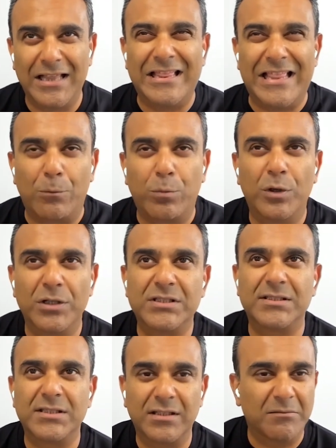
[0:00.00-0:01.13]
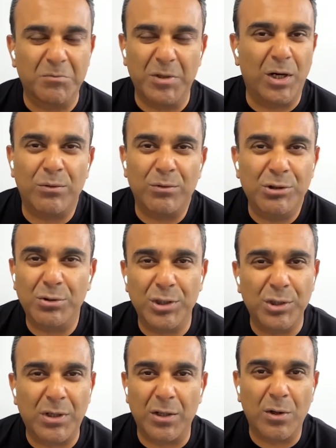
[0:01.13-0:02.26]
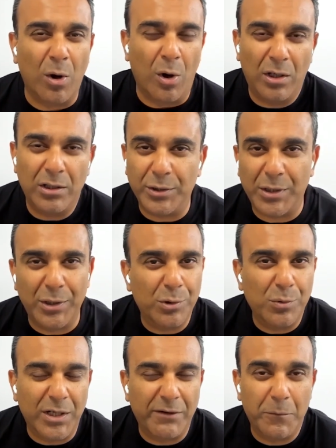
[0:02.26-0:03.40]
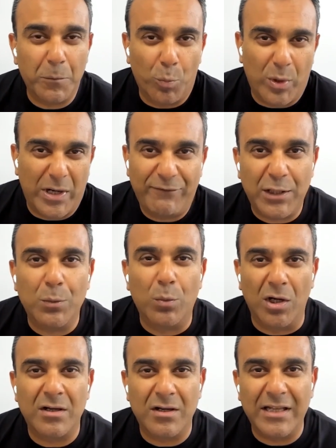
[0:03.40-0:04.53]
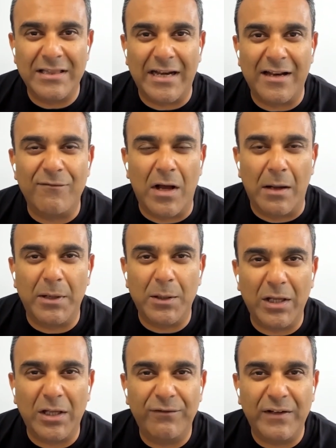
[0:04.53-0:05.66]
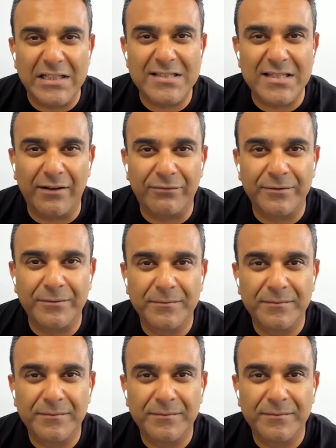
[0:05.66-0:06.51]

that was, you can call, you can do whatever you want in that environment where you feel safe.